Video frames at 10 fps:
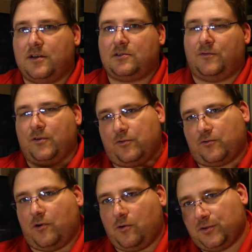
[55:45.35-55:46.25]
So if you're a
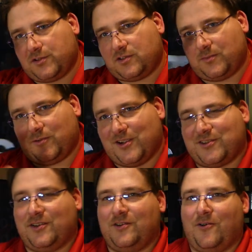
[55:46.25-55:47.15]
troll, it's a stupid
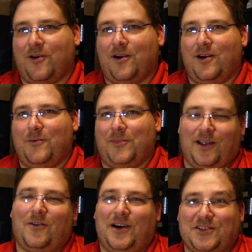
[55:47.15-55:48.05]
question, or but
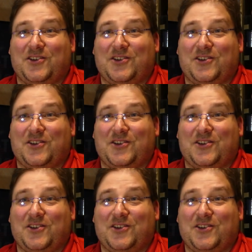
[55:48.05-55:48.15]
otherwise,